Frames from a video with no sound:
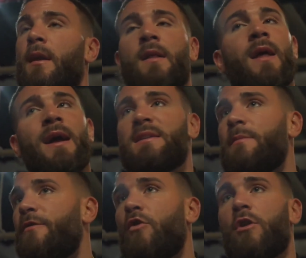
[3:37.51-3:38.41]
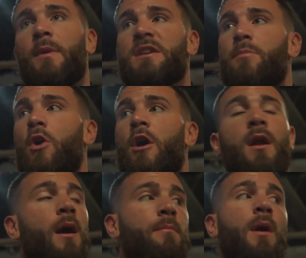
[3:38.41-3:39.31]
and like I said before, my
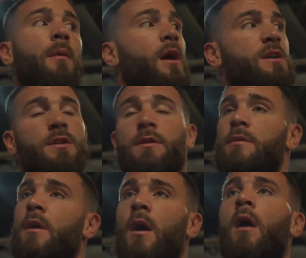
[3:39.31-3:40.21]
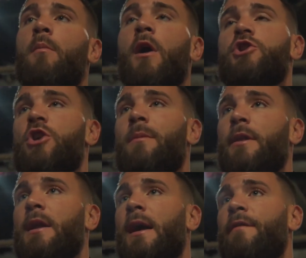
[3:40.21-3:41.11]
sparring, I'm, I'm boxing probably sharper
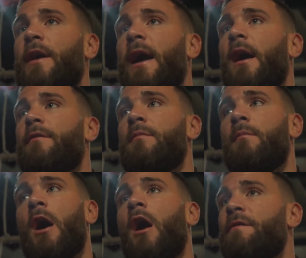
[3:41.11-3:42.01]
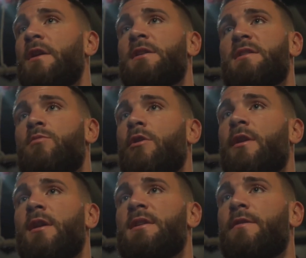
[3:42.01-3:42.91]
than I ever have. My offense is more
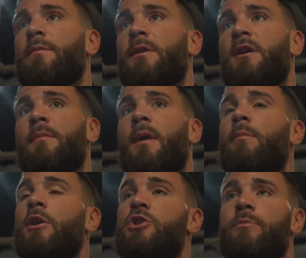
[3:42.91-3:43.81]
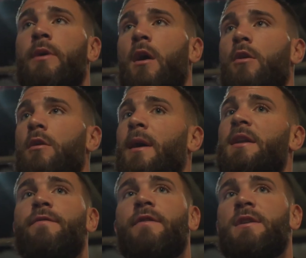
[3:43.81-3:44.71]
than it's ever been. My punching power, my
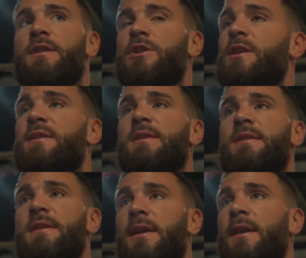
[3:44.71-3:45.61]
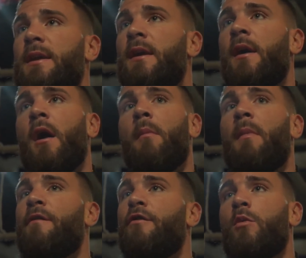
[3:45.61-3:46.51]
defense is just as slick.
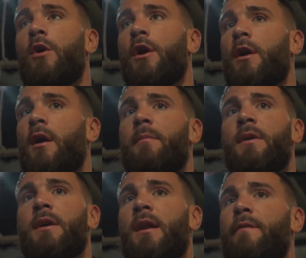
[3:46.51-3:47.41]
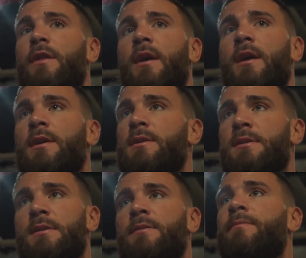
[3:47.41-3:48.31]
My footwork, I mean, everything is